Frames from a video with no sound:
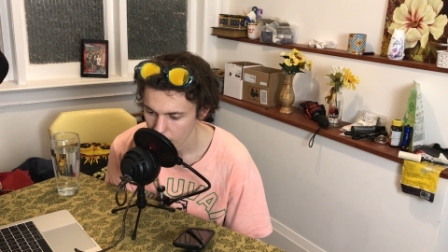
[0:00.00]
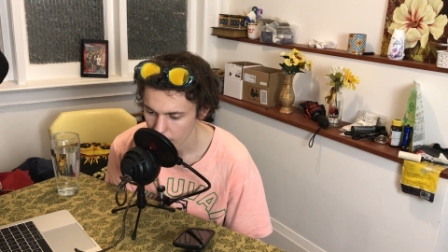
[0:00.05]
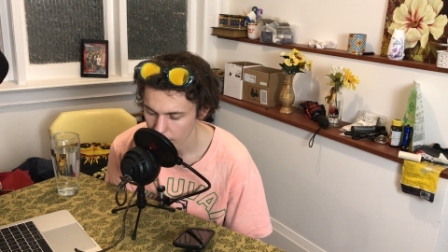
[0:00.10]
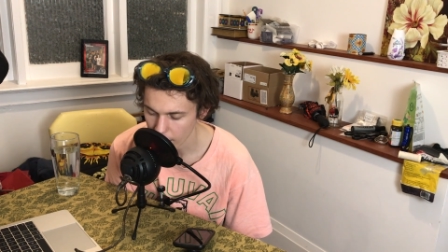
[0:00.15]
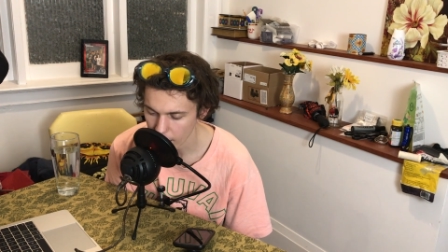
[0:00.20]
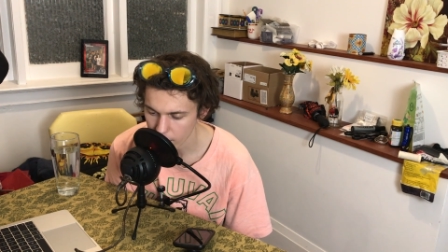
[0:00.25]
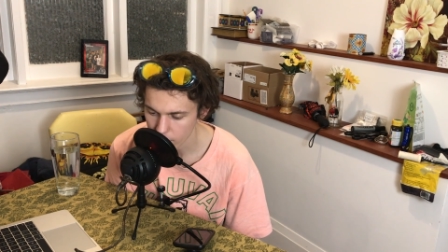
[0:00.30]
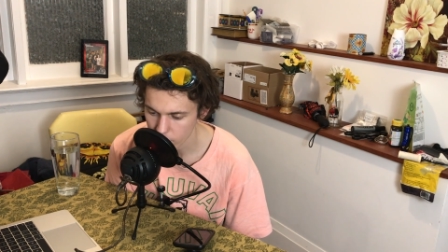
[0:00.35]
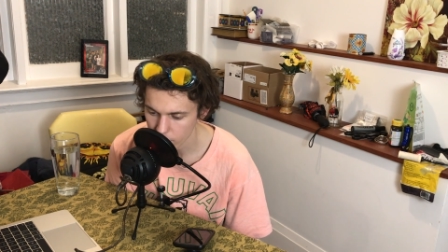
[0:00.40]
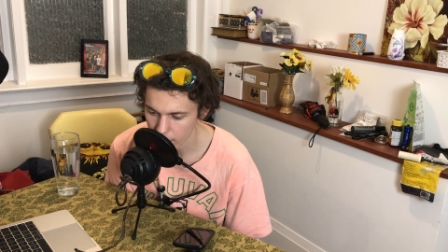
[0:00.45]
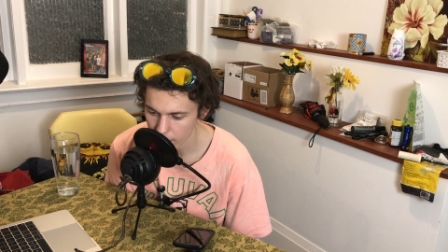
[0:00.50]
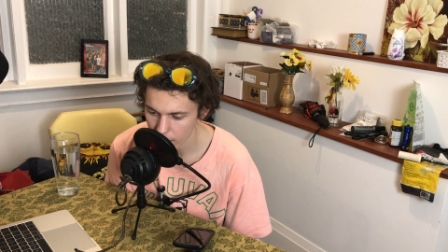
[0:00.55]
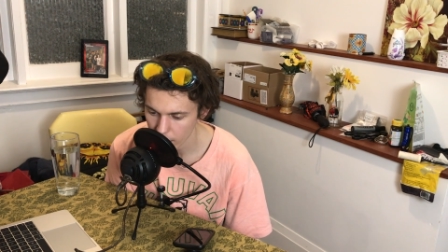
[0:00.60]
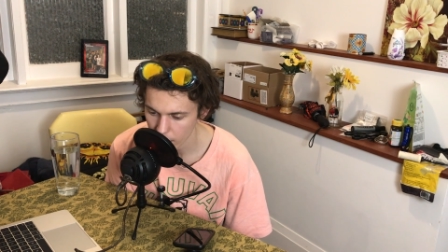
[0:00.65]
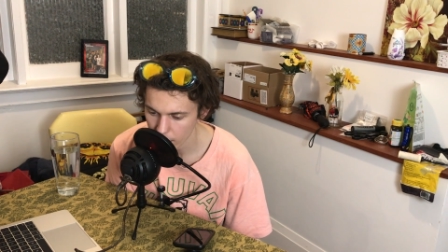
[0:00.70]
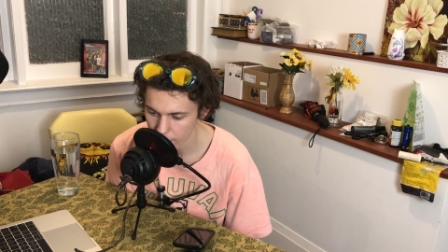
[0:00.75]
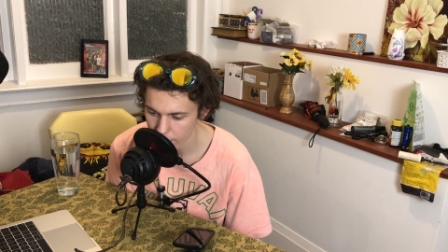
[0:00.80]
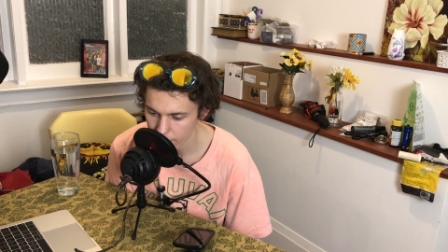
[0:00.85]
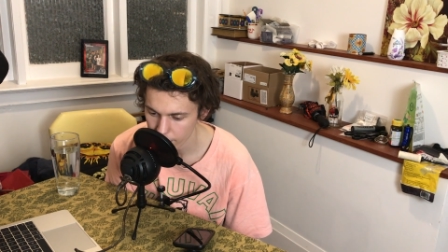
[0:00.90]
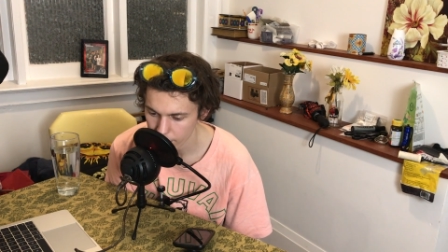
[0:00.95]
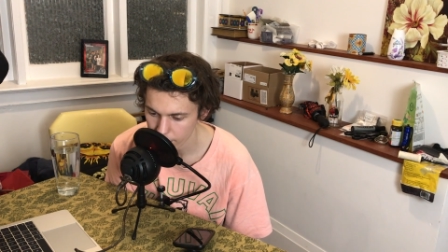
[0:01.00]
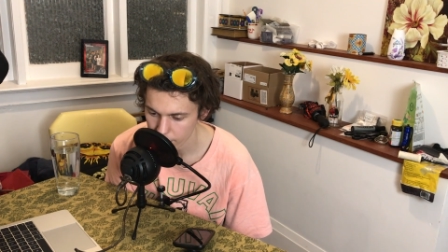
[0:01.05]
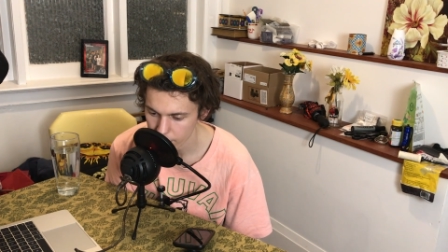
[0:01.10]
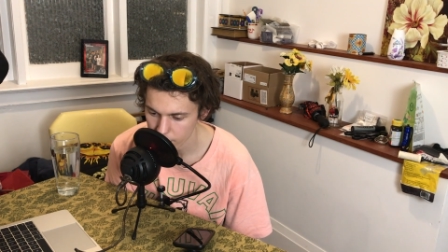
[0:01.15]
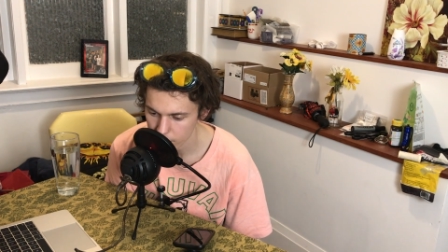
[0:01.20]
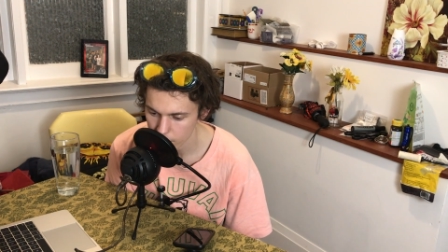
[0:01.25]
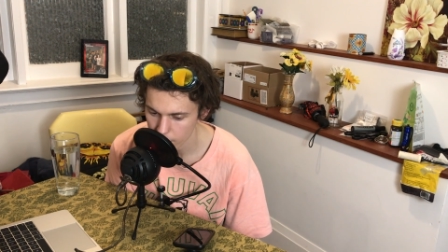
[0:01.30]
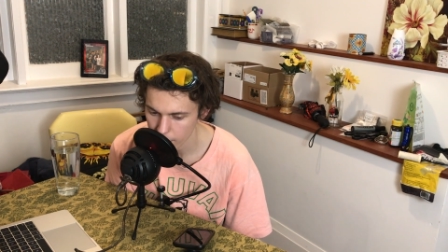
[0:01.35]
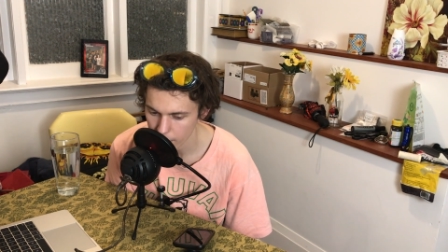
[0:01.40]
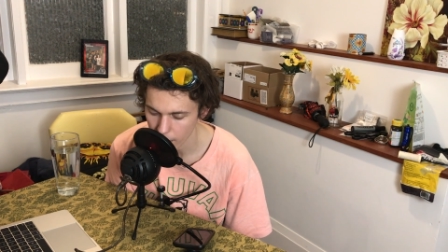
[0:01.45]
Like, I drank enough
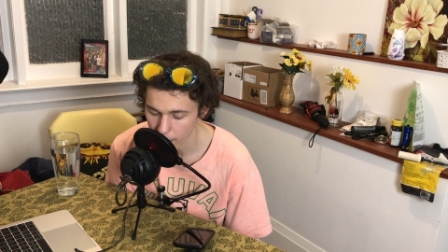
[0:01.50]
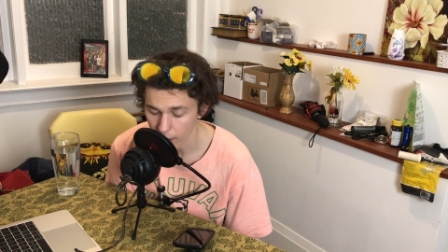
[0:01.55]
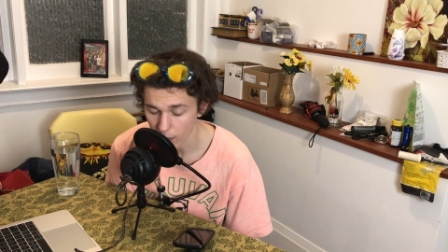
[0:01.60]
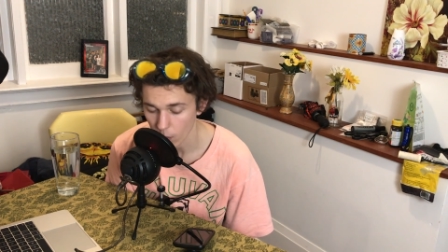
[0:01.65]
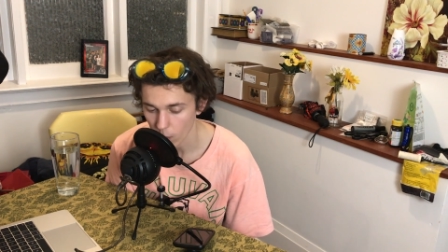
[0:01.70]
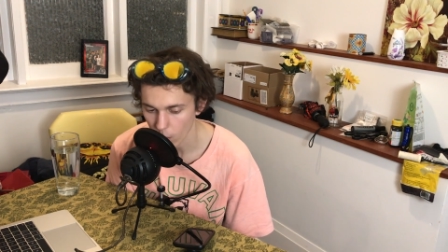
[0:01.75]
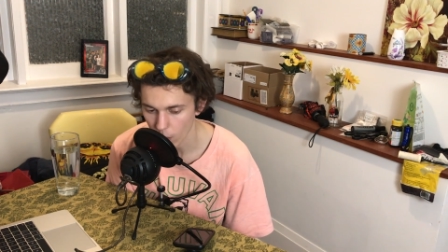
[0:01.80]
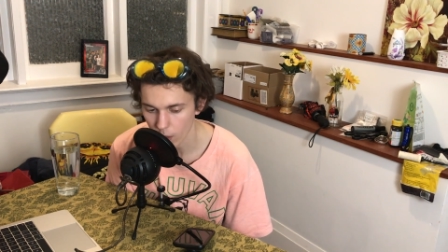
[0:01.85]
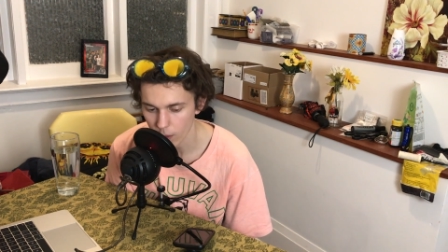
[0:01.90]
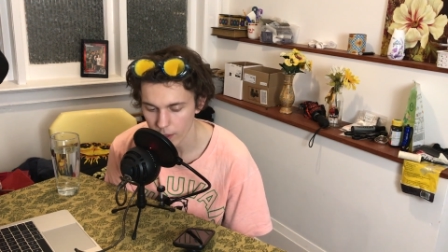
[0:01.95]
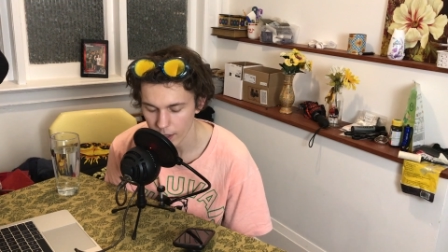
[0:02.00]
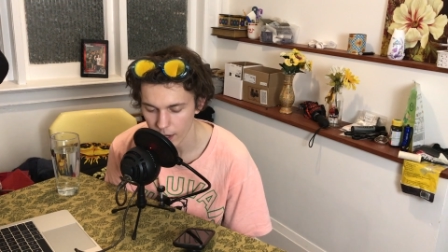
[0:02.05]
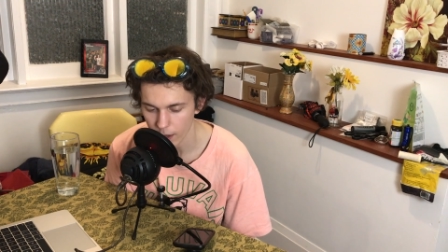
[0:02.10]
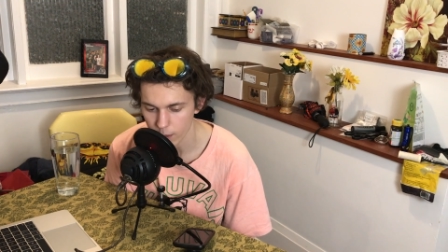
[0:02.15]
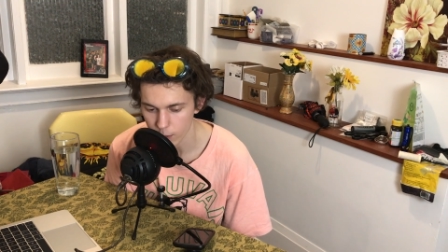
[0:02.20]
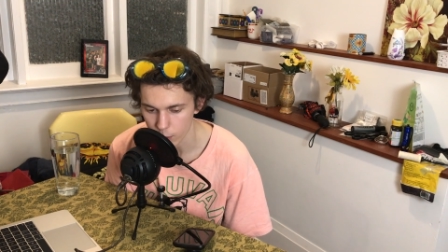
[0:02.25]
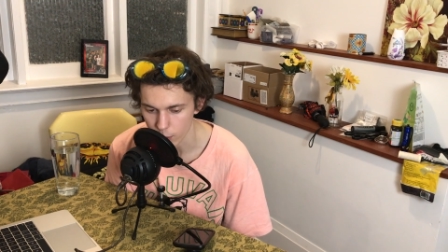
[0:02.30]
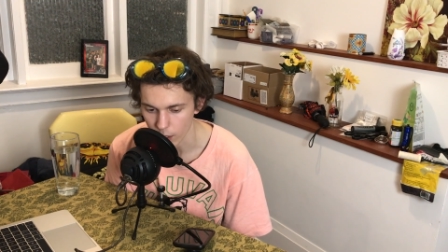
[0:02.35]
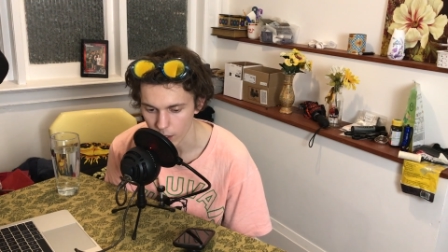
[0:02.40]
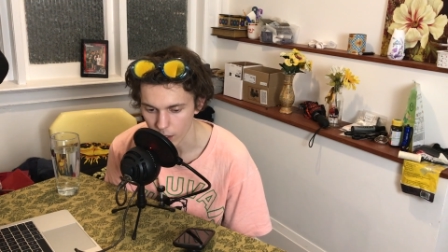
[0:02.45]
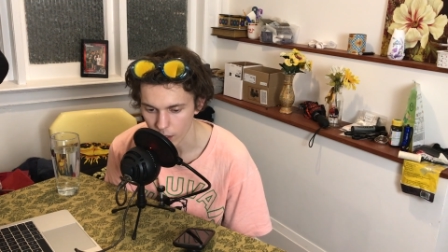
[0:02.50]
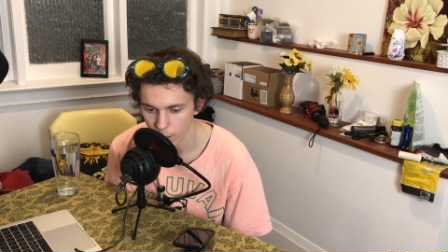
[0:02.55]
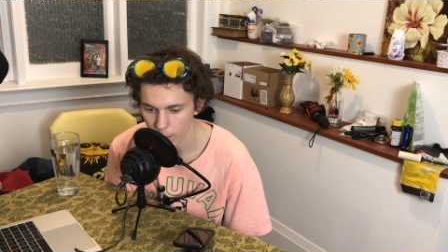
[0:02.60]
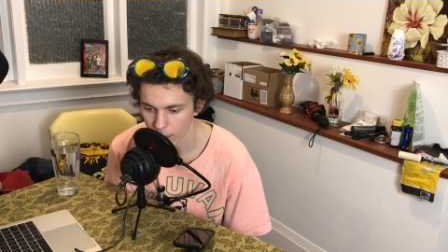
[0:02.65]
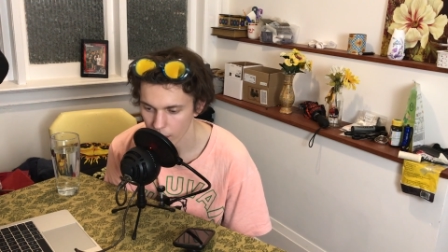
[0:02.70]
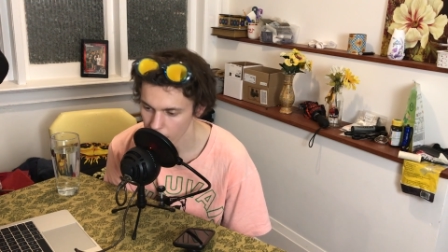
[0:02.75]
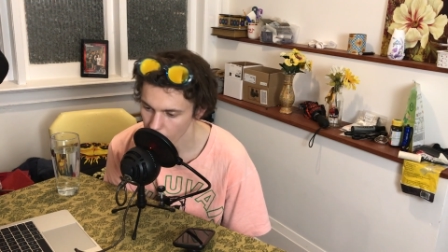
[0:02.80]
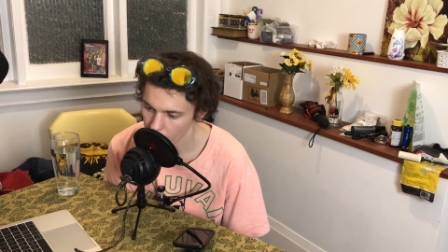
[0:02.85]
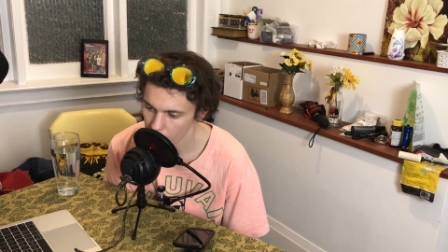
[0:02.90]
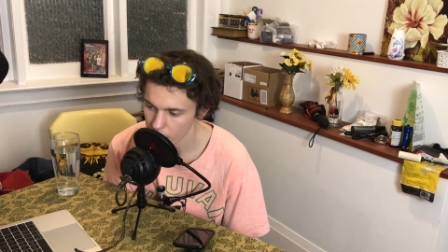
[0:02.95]
to be like, okay, I'm drunk.
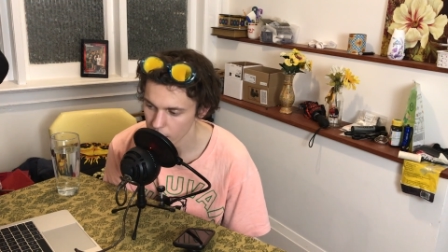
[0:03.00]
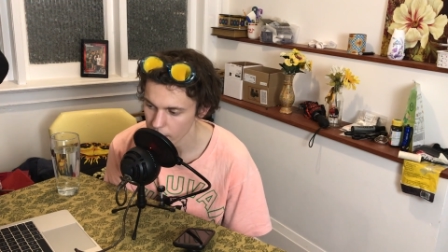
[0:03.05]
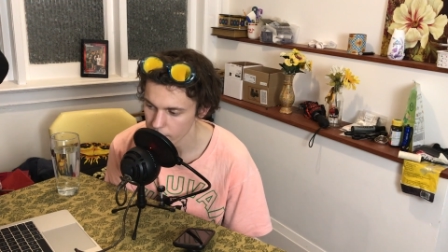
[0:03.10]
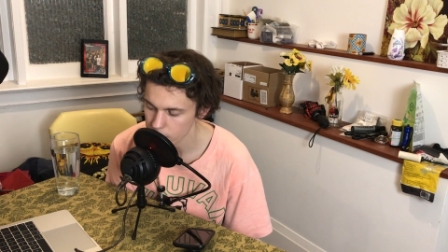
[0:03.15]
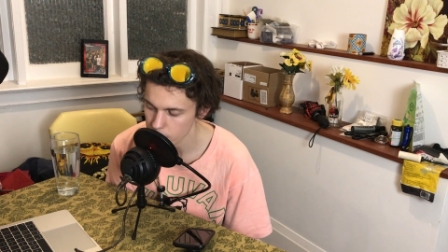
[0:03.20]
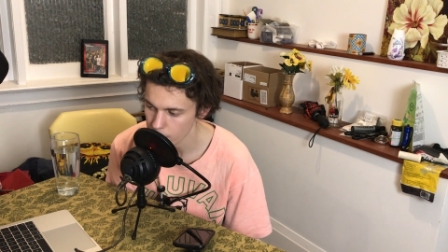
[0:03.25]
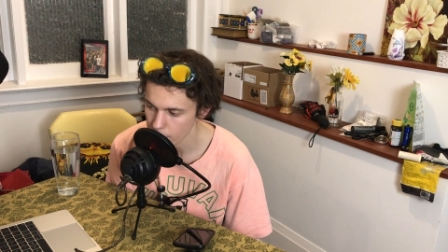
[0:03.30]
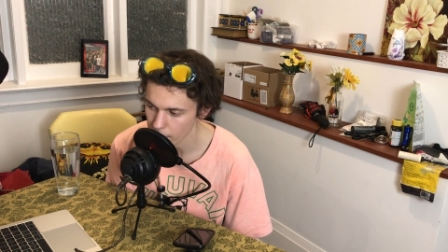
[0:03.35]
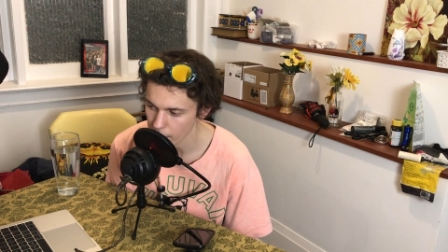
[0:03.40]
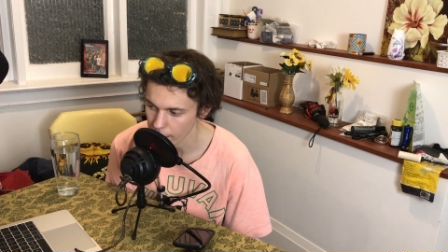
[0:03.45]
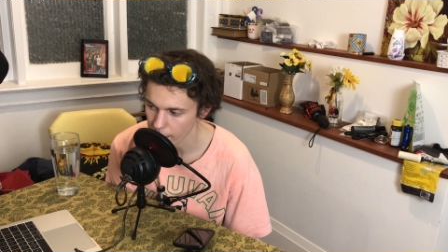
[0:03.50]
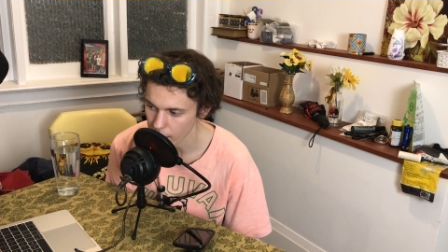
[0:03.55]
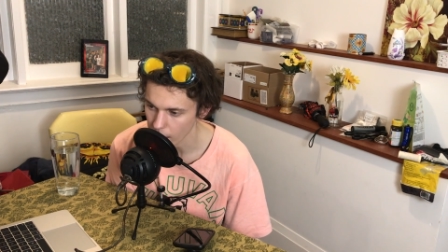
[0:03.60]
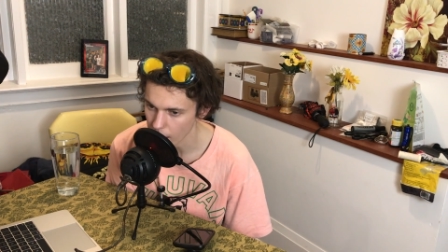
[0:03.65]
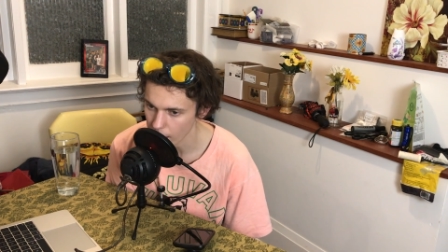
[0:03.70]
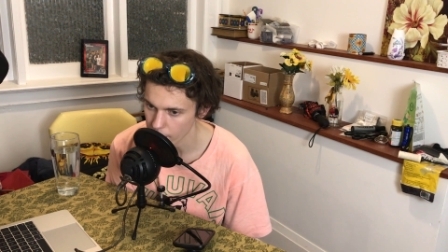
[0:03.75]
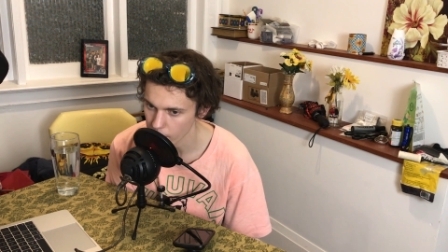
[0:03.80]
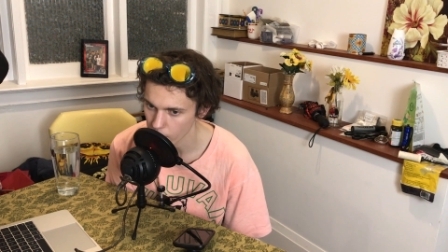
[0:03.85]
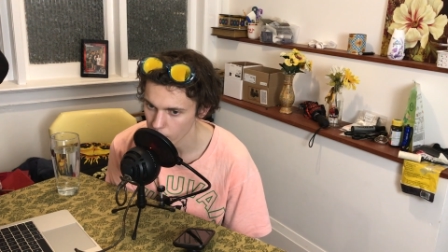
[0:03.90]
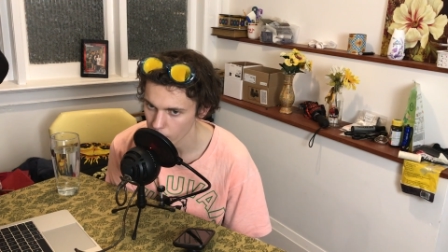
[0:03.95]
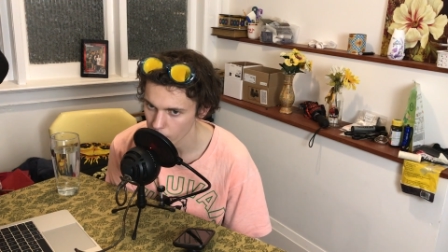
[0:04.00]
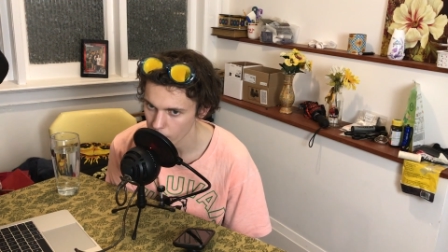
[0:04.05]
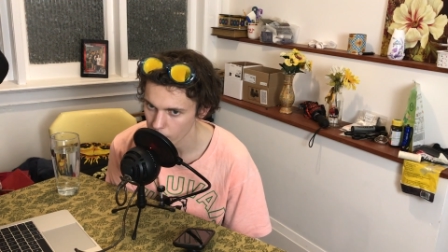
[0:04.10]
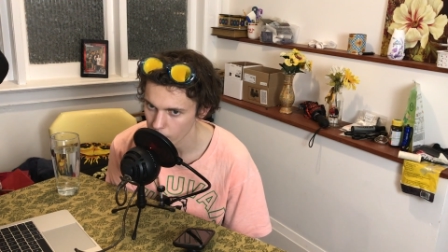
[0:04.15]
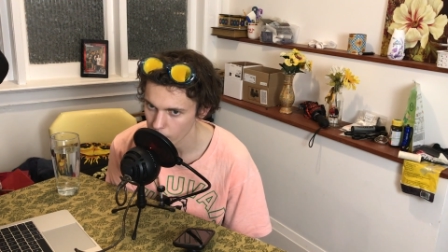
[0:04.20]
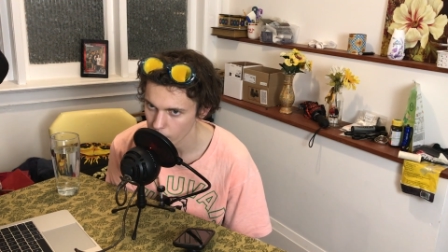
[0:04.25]
But not enough to be like, I don't...